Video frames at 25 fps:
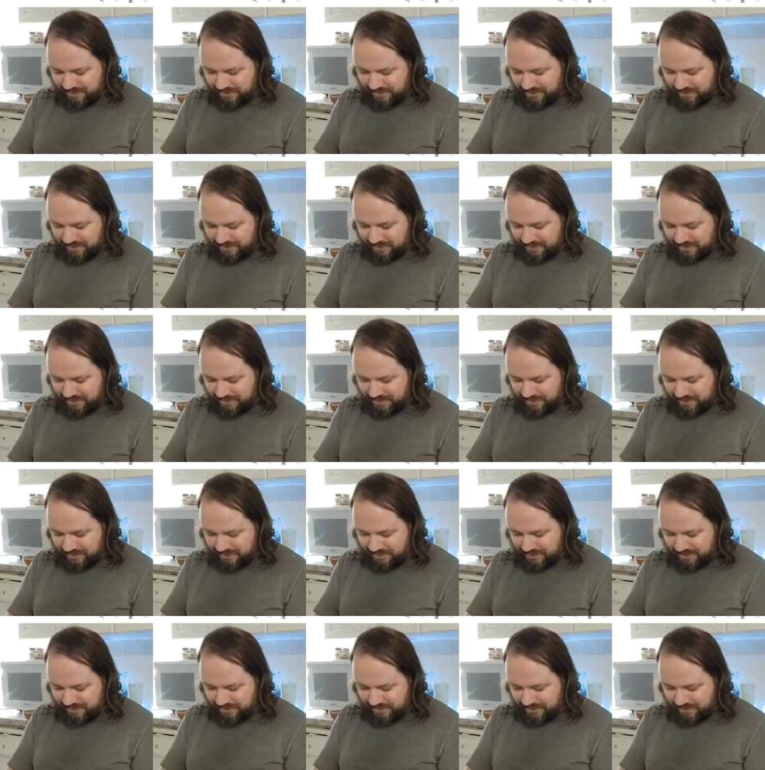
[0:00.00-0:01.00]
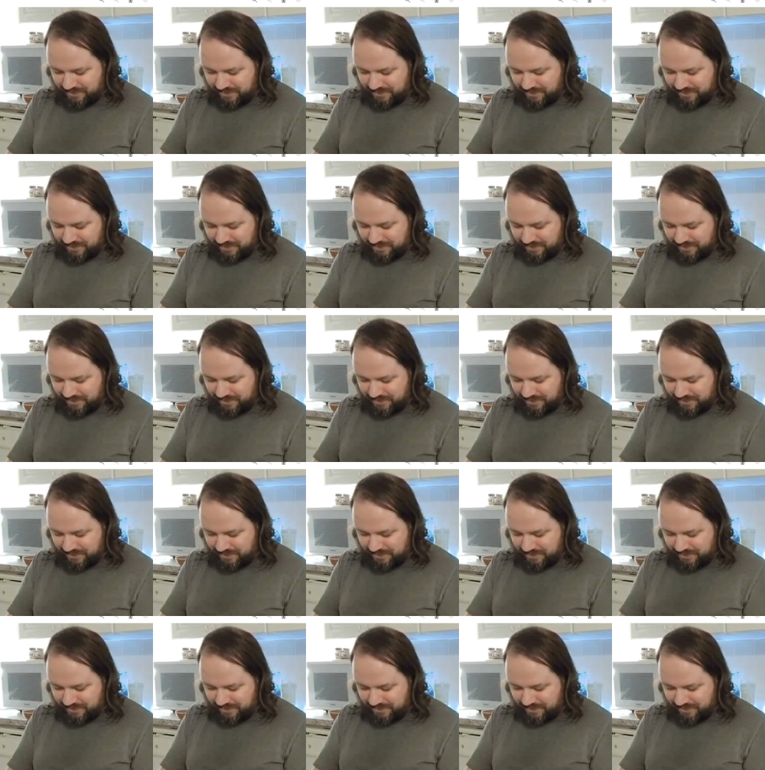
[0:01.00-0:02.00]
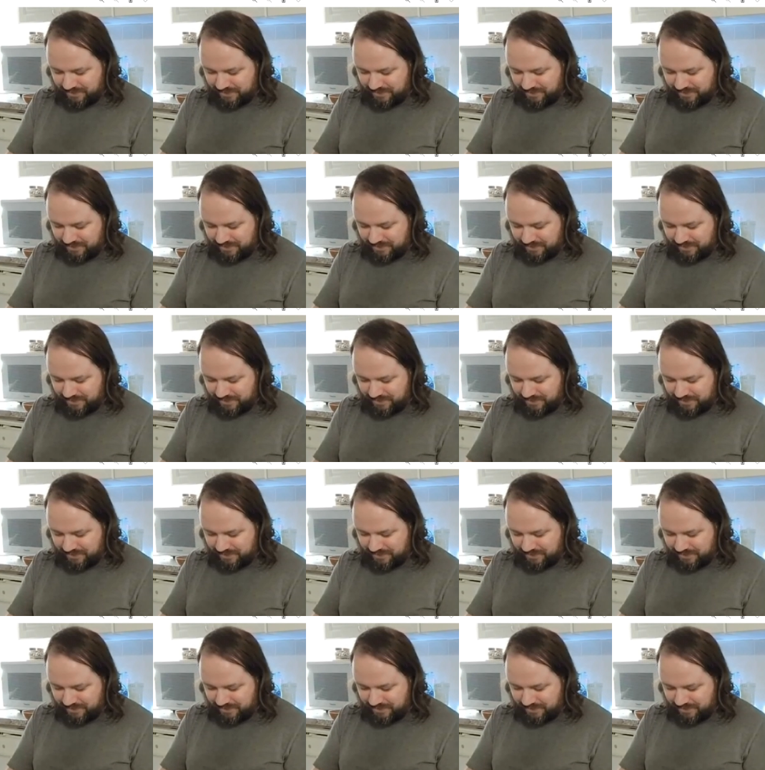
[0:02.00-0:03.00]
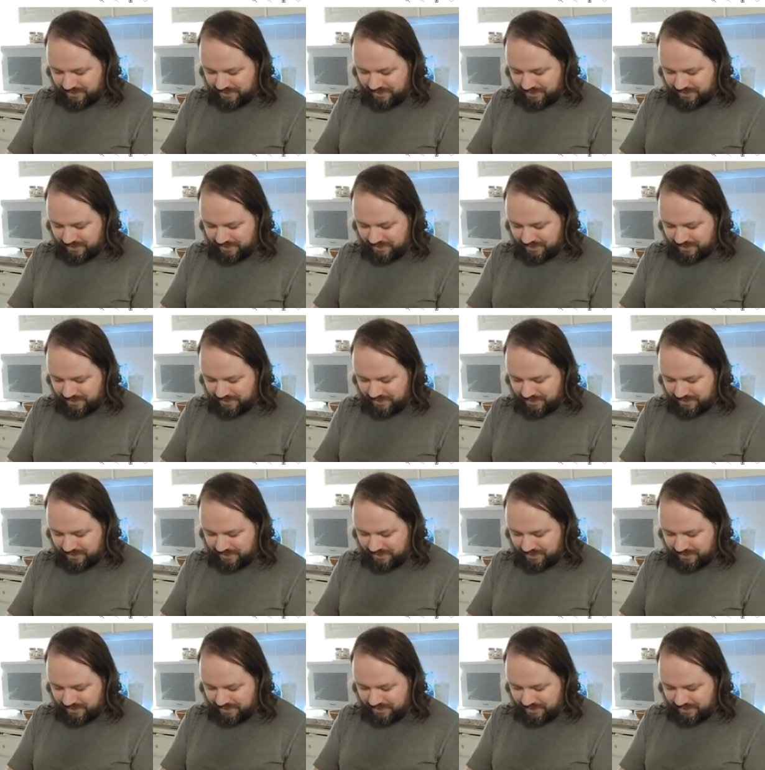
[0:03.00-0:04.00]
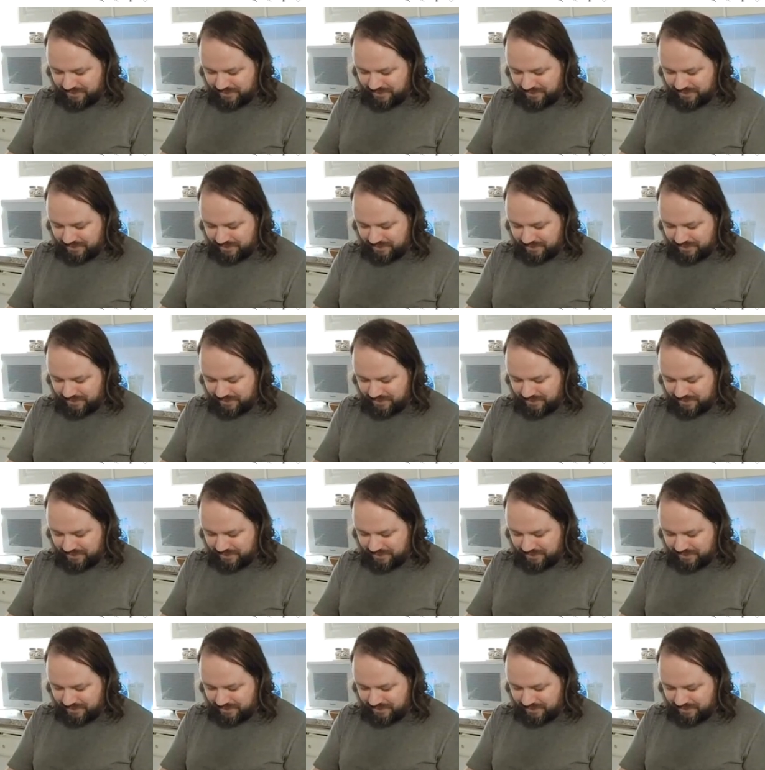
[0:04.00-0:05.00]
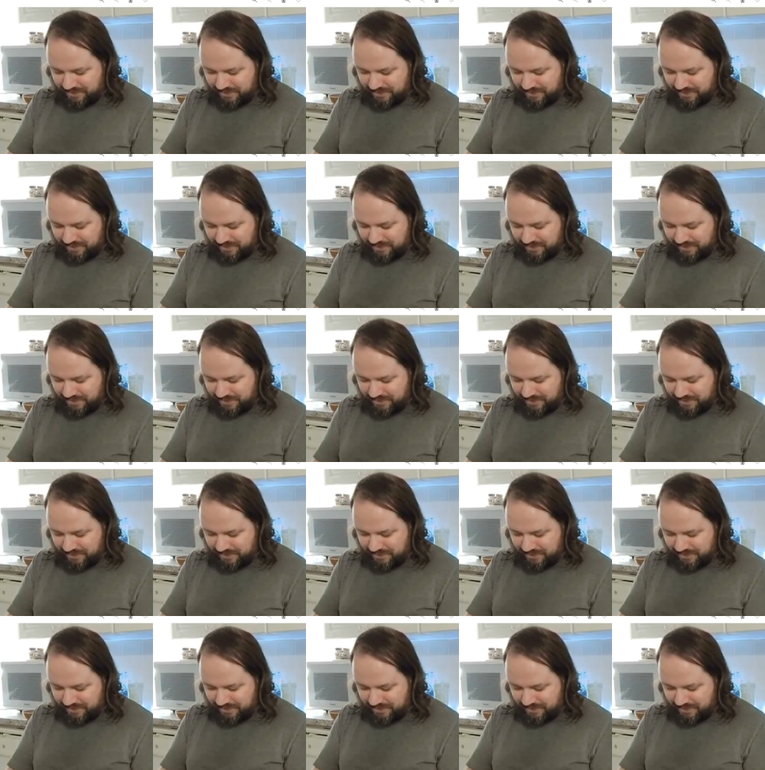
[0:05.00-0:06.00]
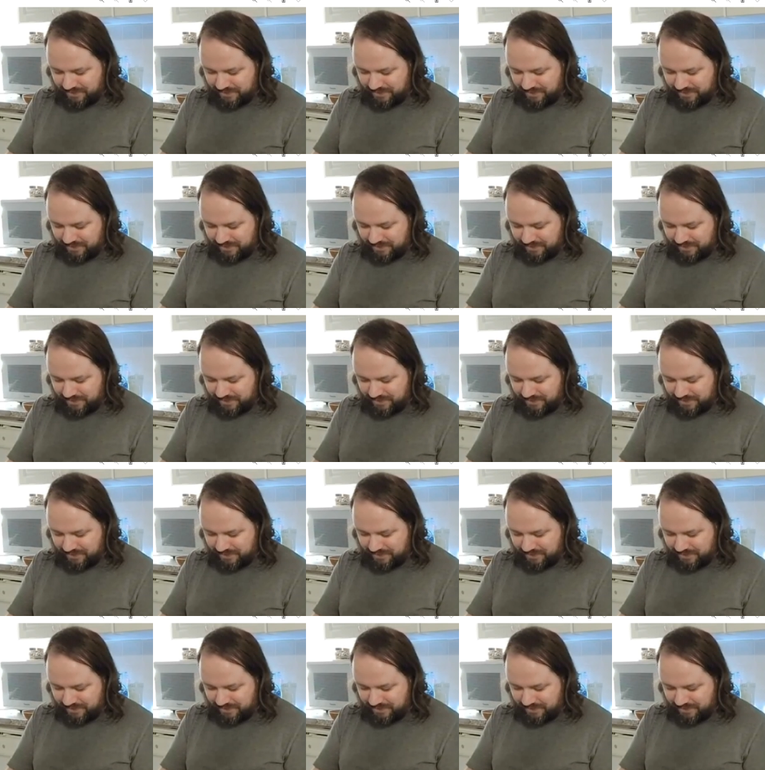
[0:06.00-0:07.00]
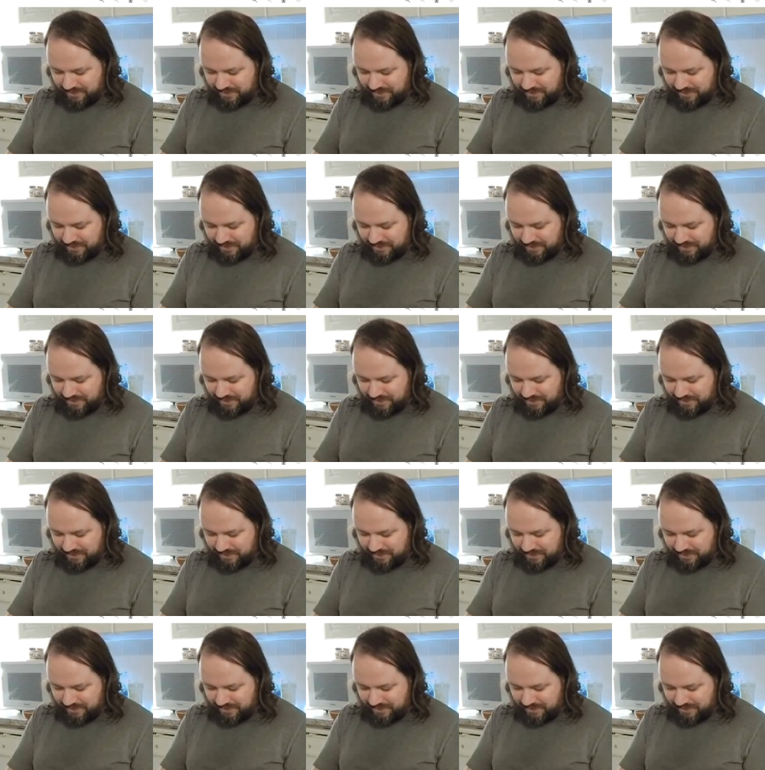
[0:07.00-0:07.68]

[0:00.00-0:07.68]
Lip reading: The face doesn't move, so there is nothing to read.